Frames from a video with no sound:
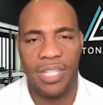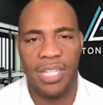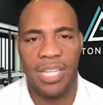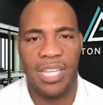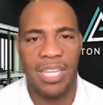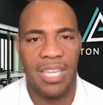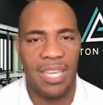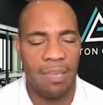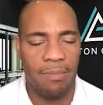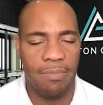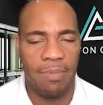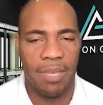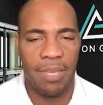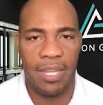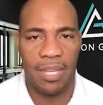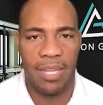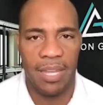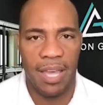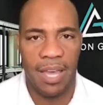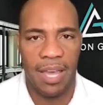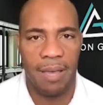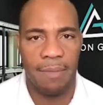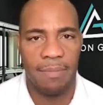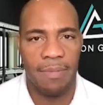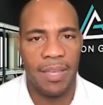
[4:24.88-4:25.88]
Absolutely,
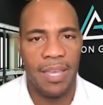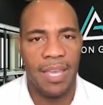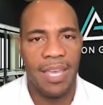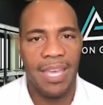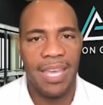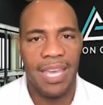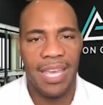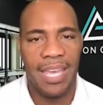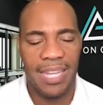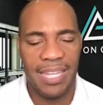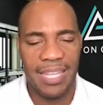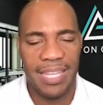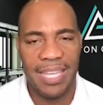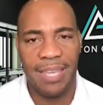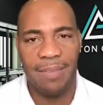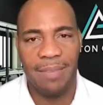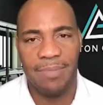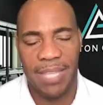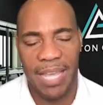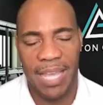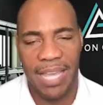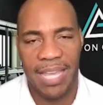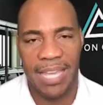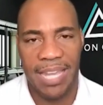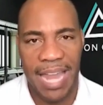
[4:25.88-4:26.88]
and I know I know that you have
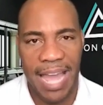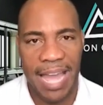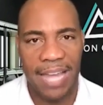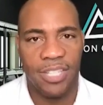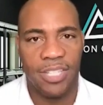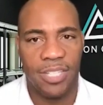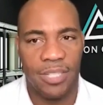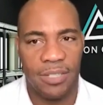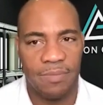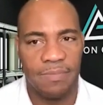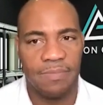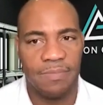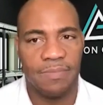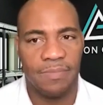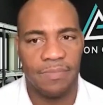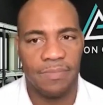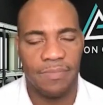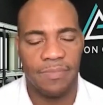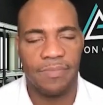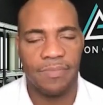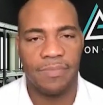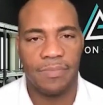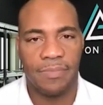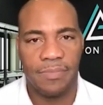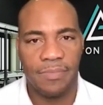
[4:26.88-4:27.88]
a hard stop because
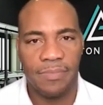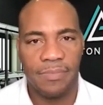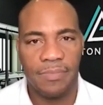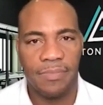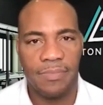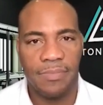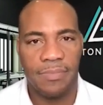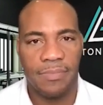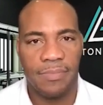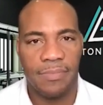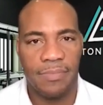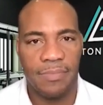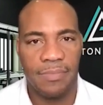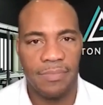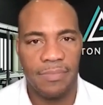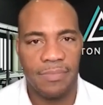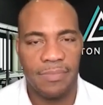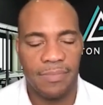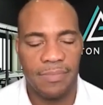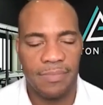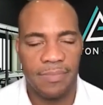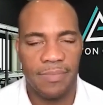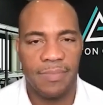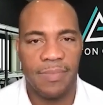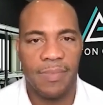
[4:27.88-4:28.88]
you are you're a busy
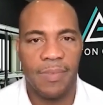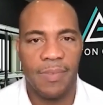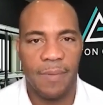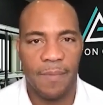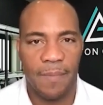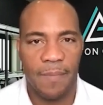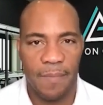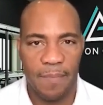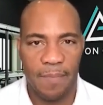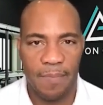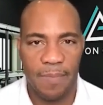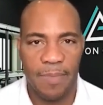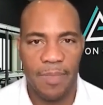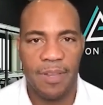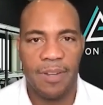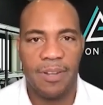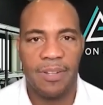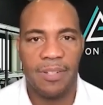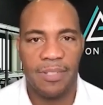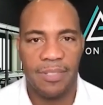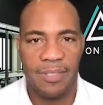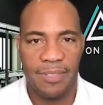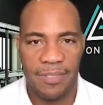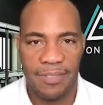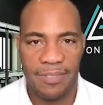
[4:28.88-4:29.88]
man, but
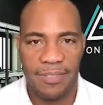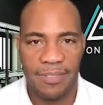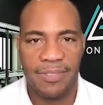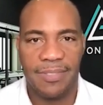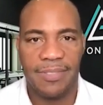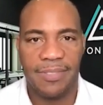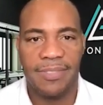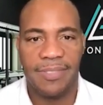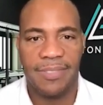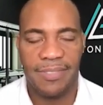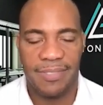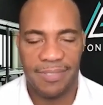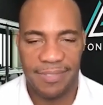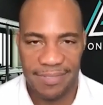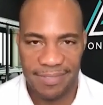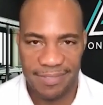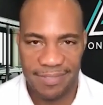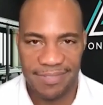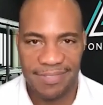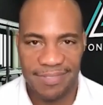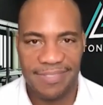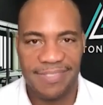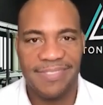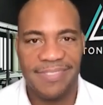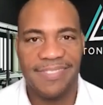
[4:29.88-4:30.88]
um,
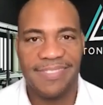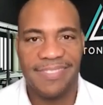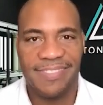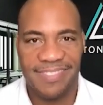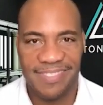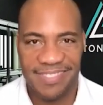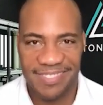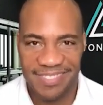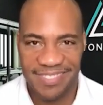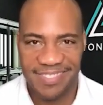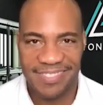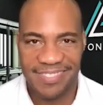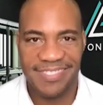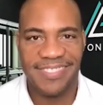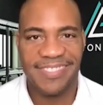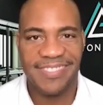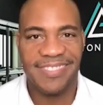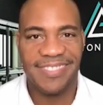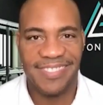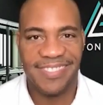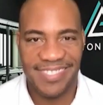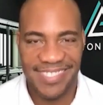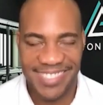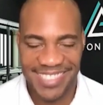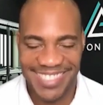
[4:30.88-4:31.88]
just just really quickly,
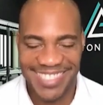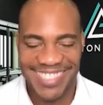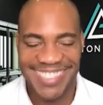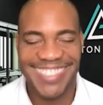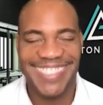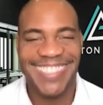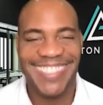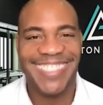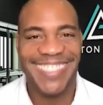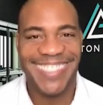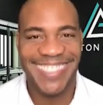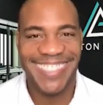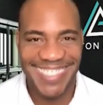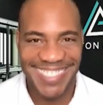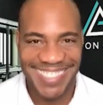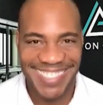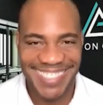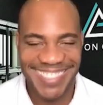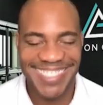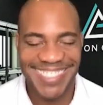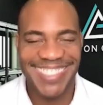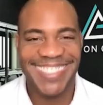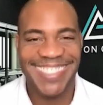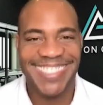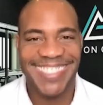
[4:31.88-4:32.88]
you know,
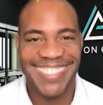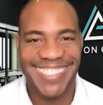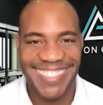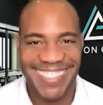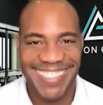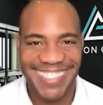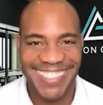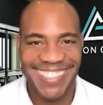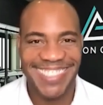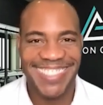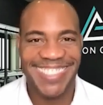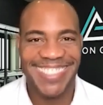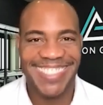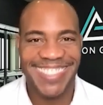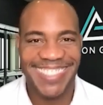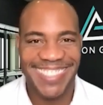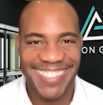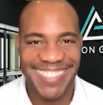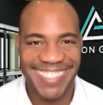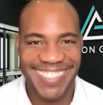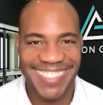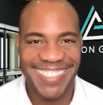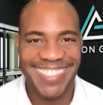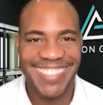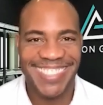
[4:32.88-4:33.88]
sponsored or
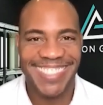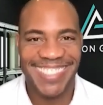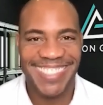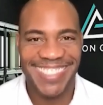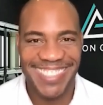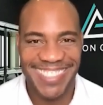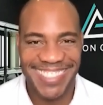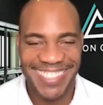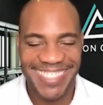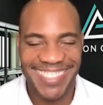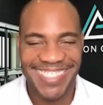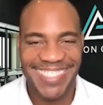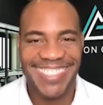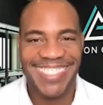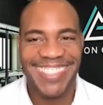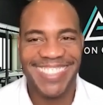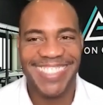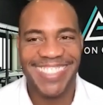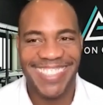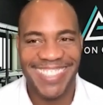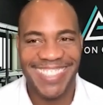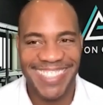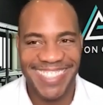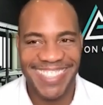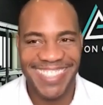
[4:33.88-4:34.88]
co-sponsored
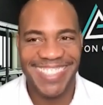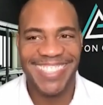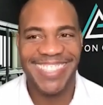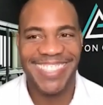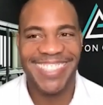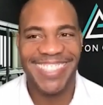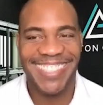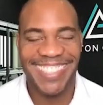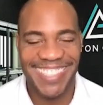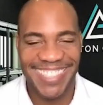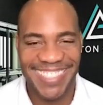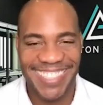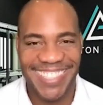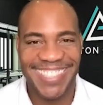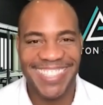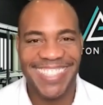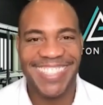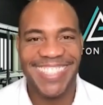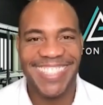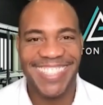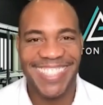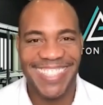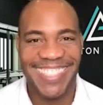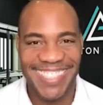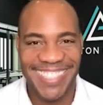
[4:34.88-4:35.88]
204 pieces
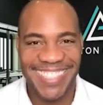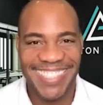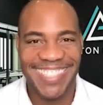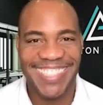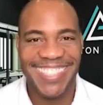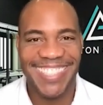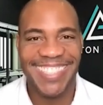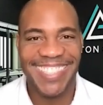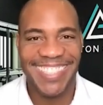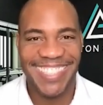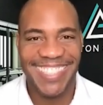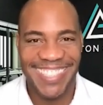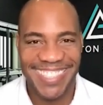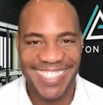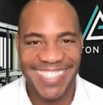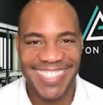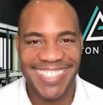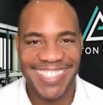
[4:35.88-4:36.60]
of legislation.